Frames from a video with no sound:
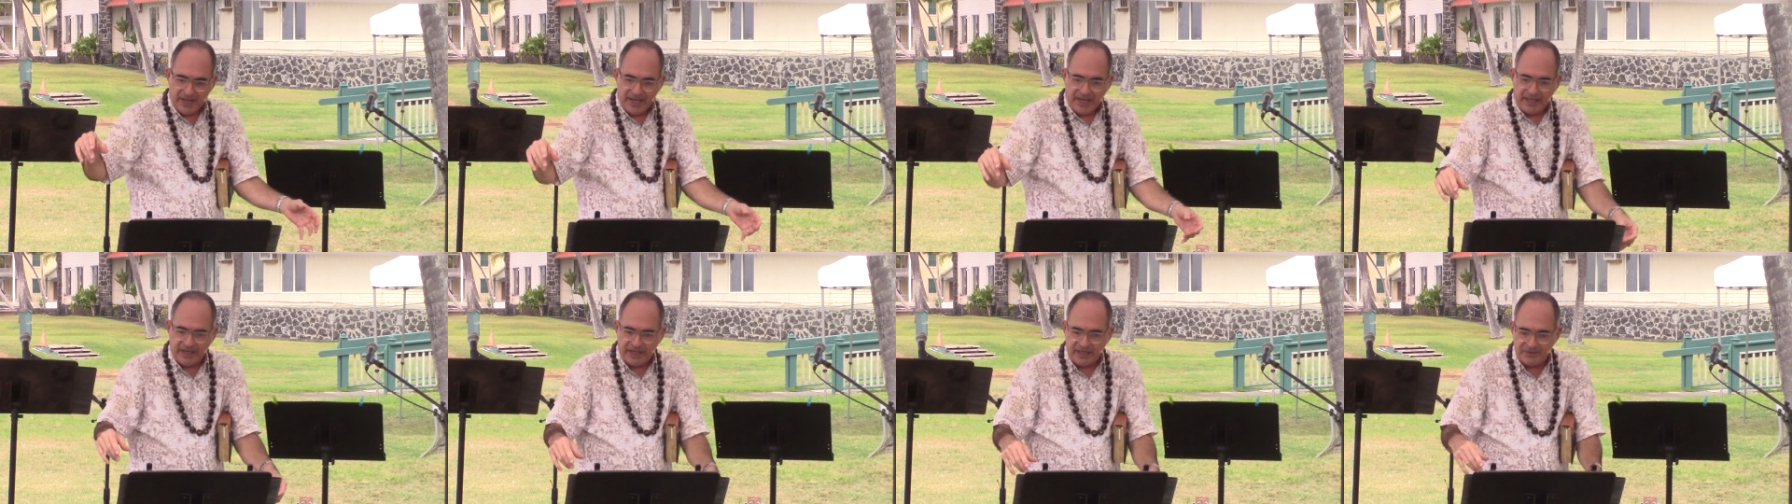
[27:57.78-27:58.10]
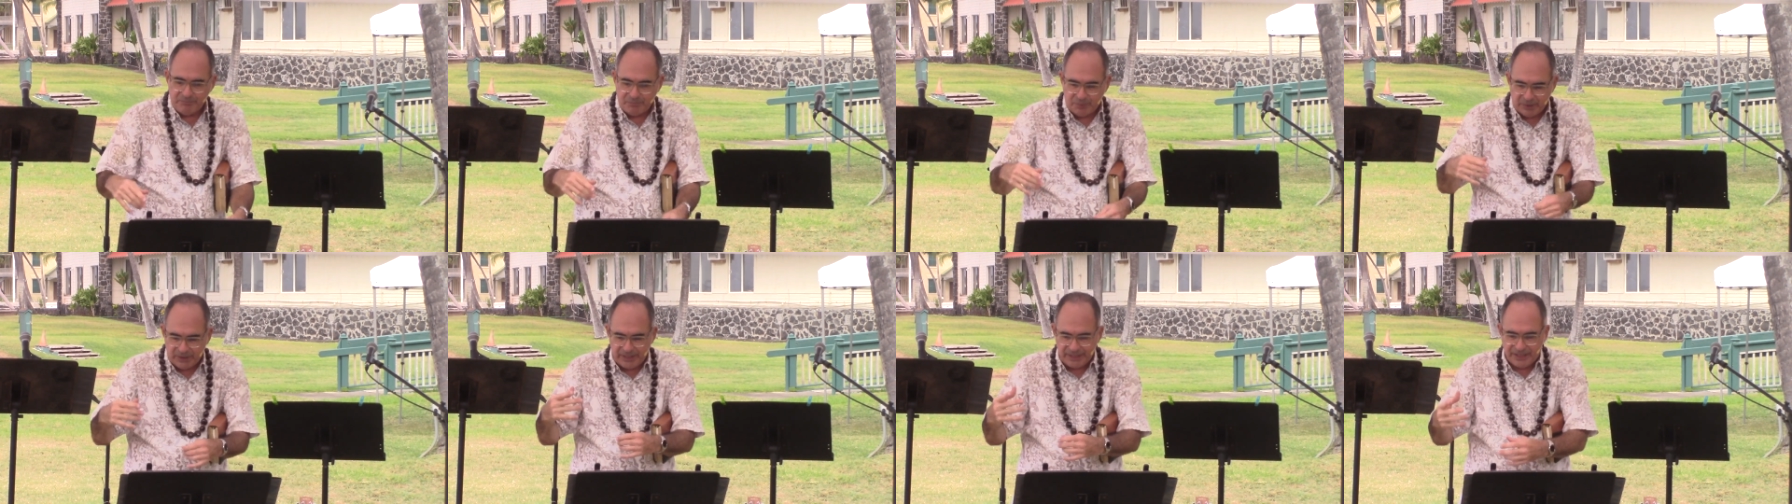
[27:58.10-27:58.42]
and they
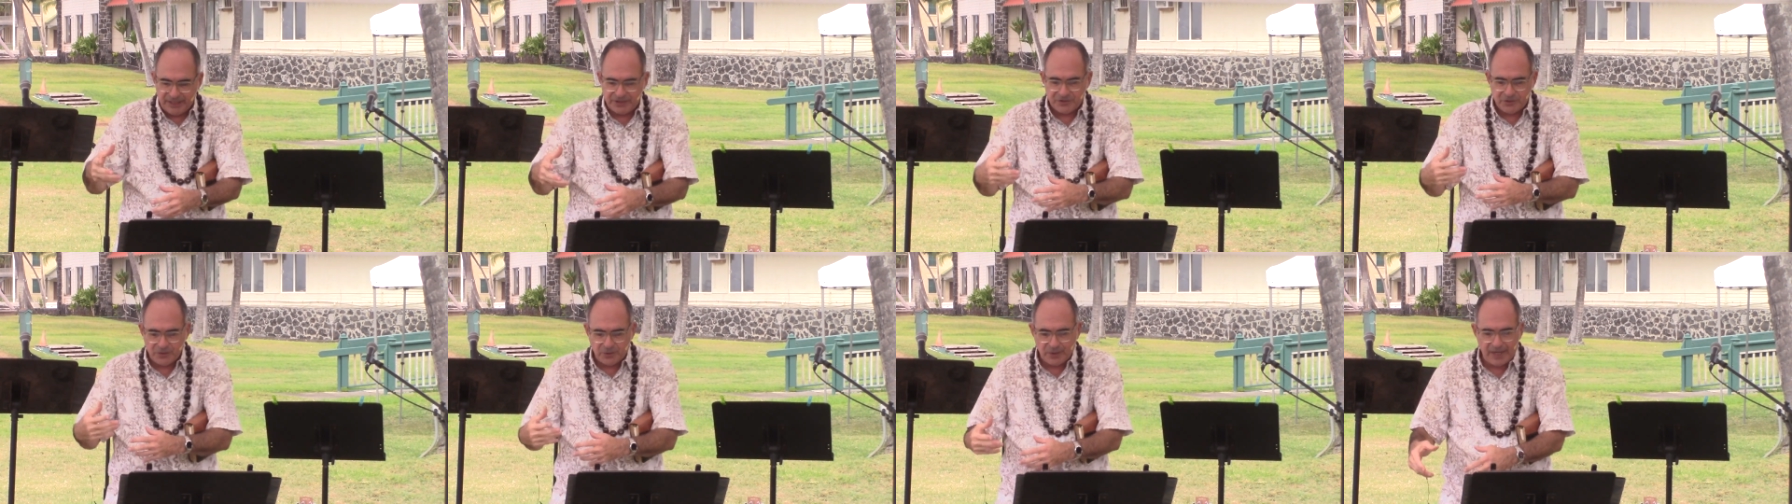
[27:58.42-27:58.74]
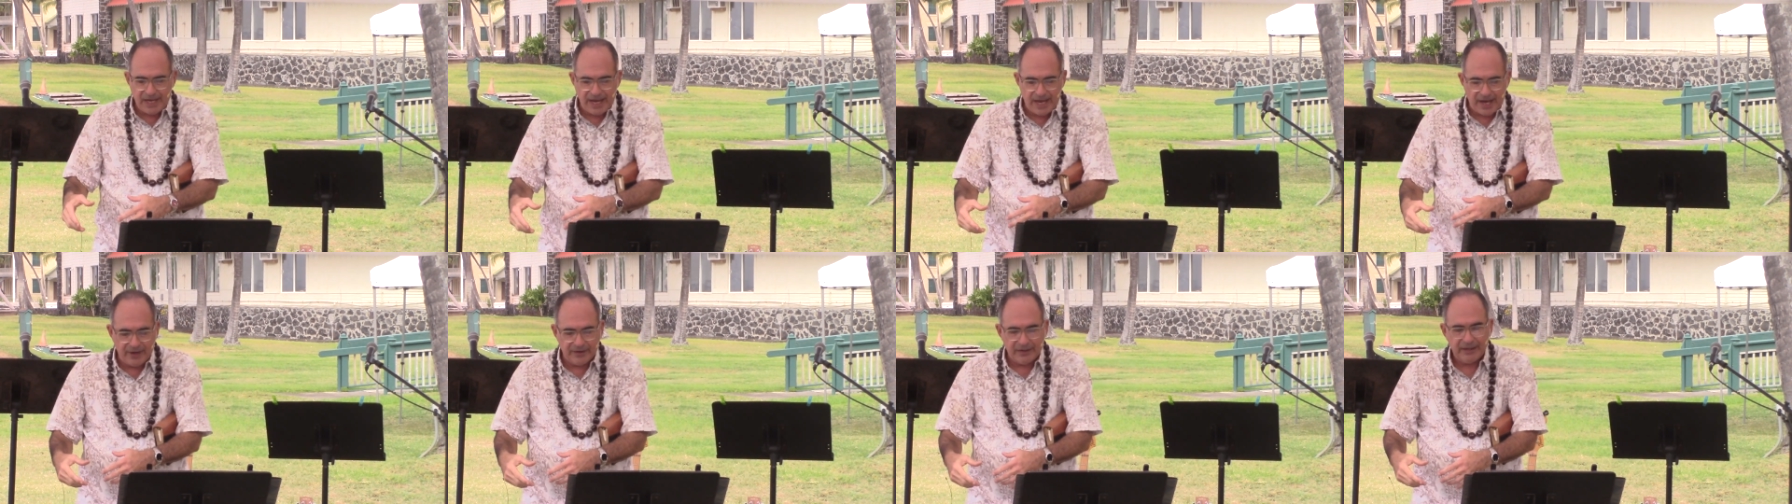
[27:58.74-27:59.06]
put it into
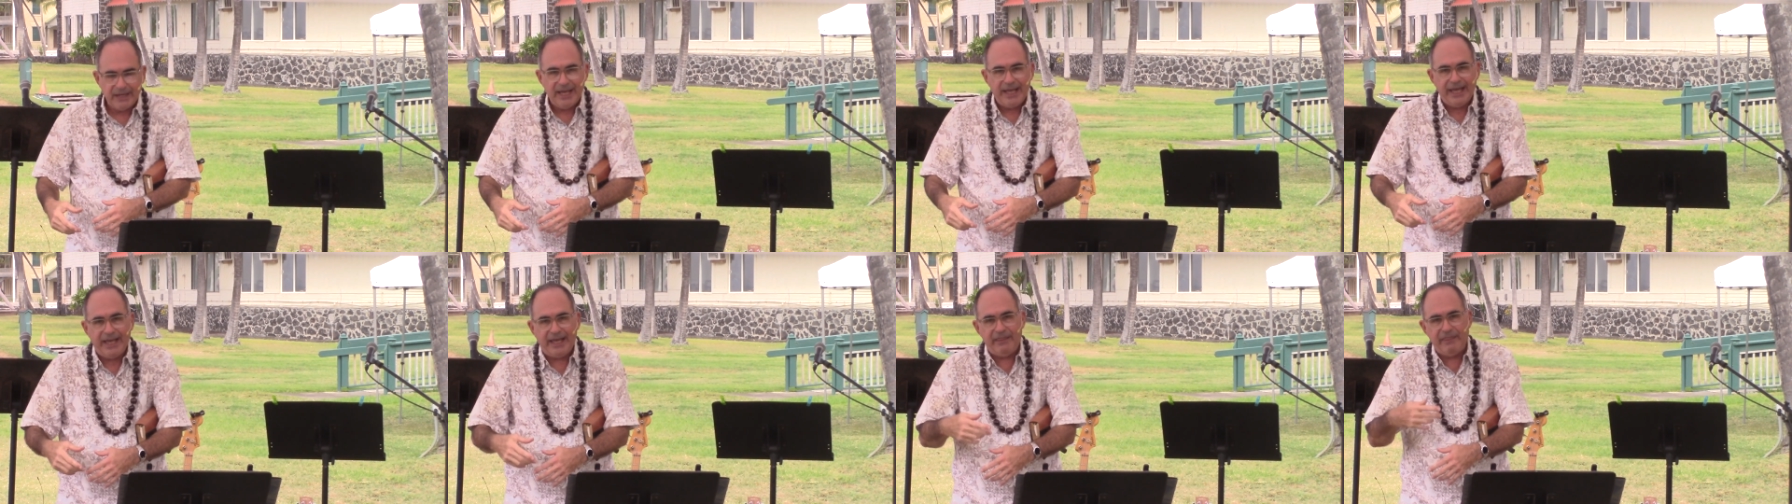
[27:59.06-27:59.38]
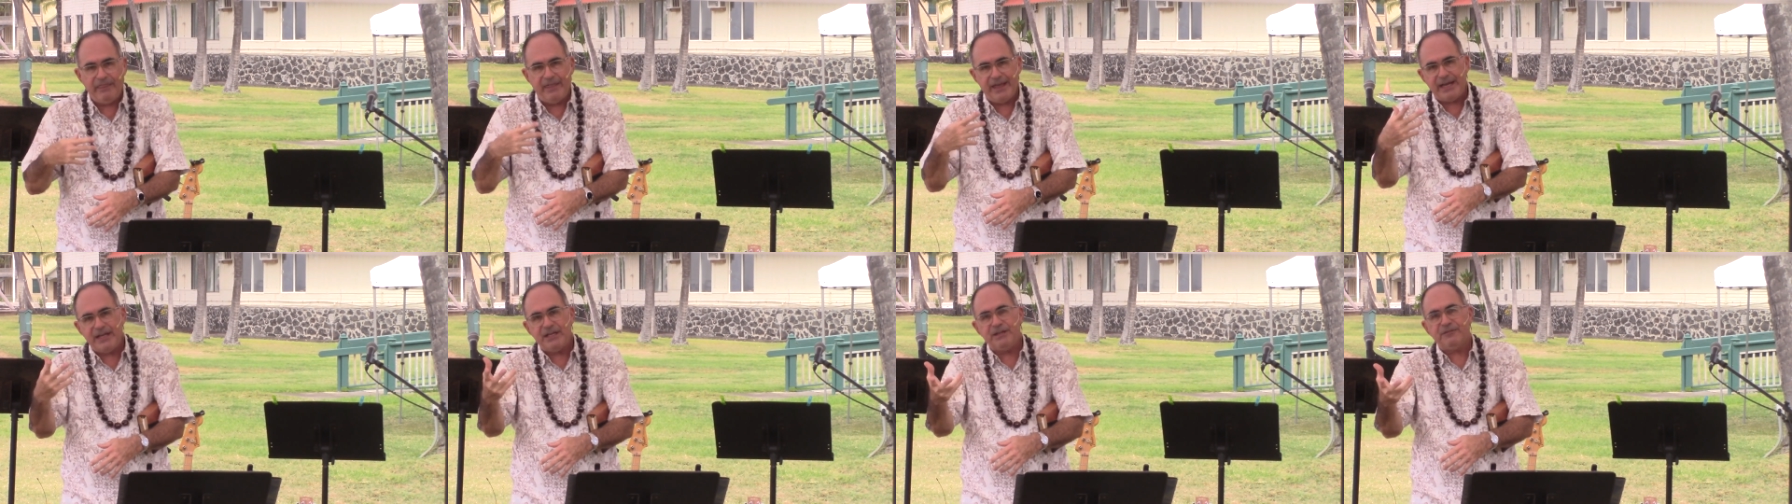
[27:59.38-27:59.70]
account,
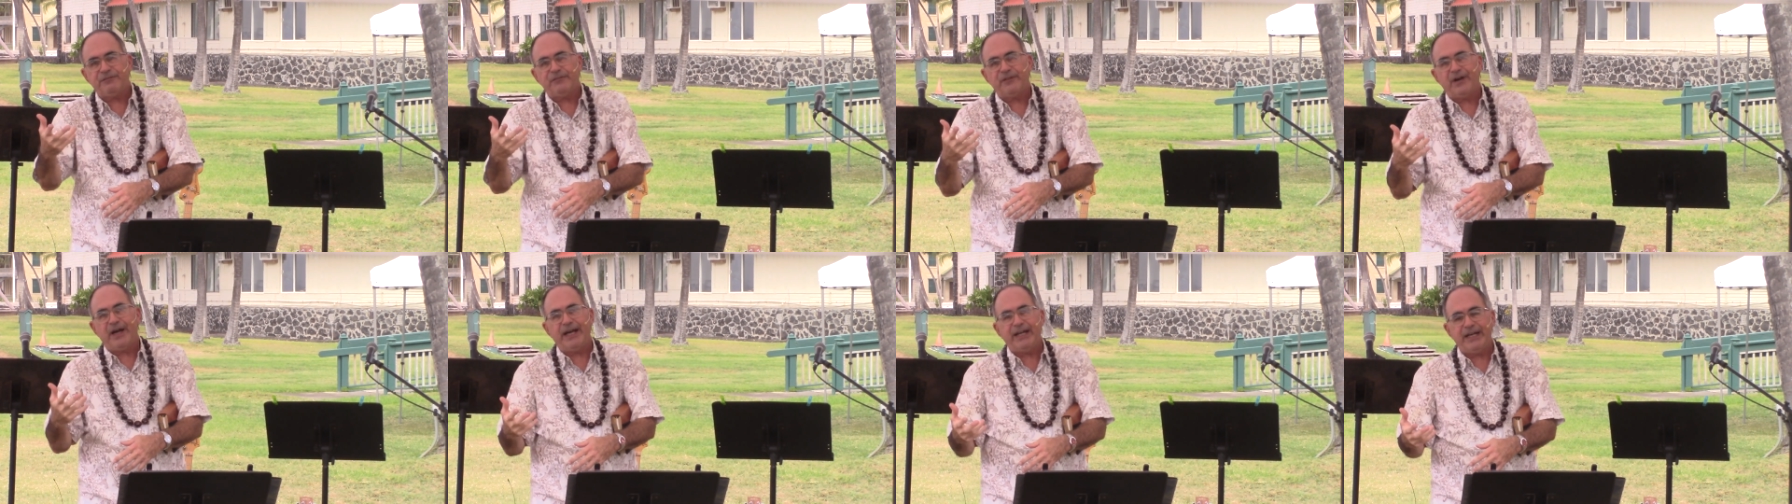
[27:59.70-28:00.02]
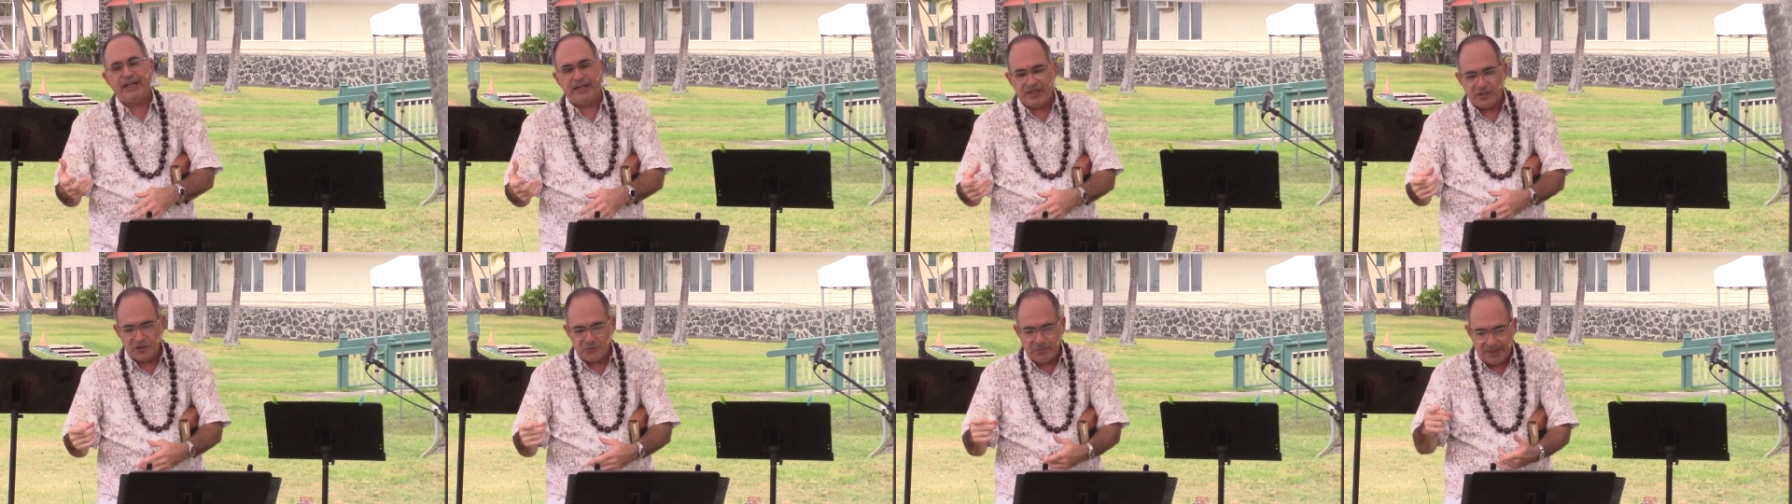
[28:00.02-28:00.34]
and they
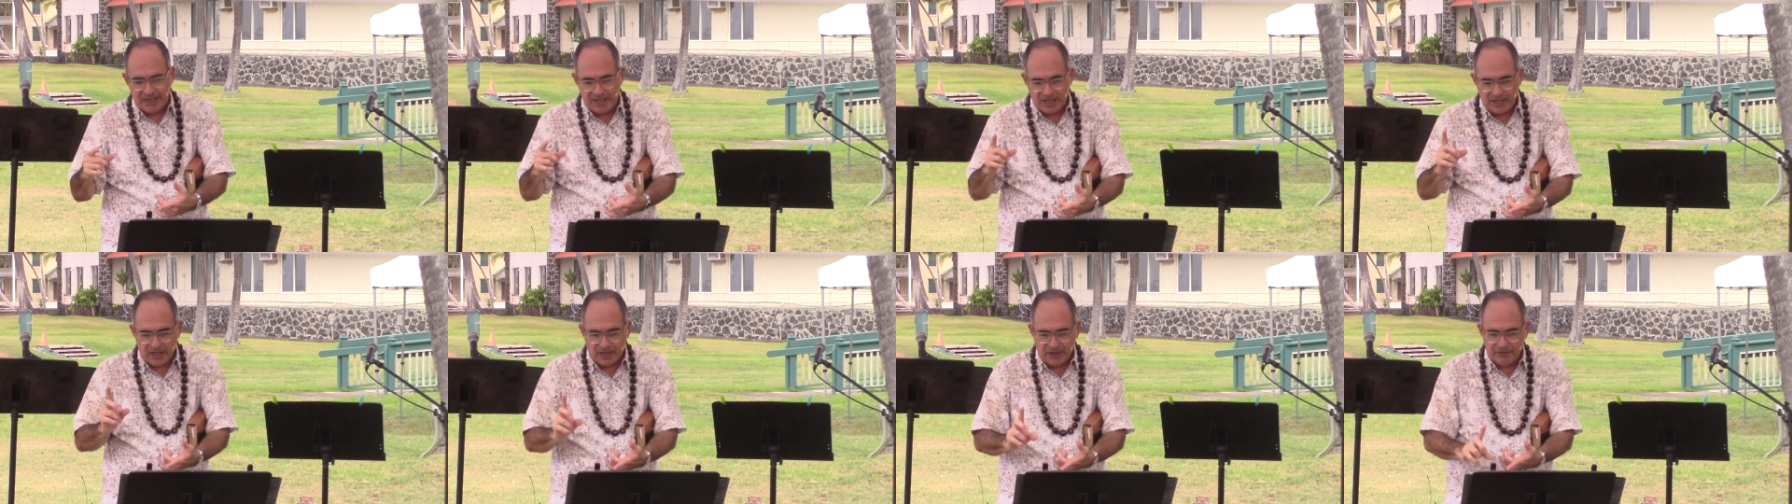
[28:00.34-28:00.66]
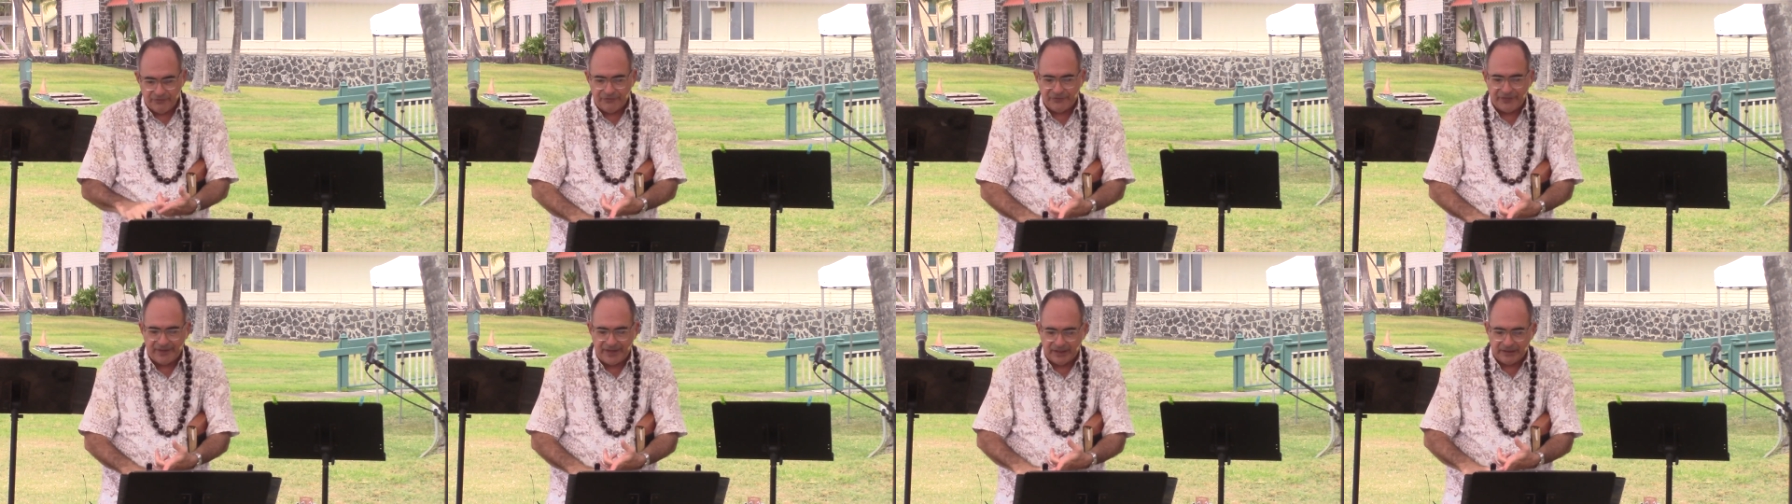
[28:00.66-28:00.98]
define it as being
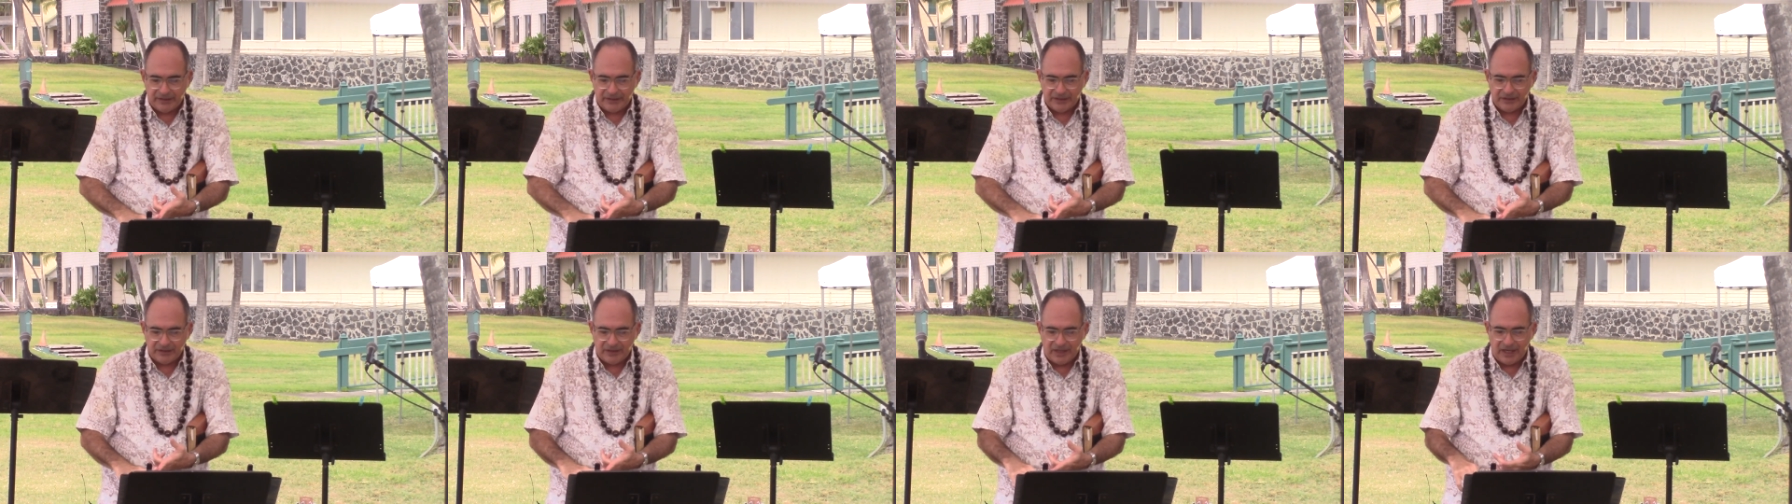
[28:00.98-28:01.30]
unfailing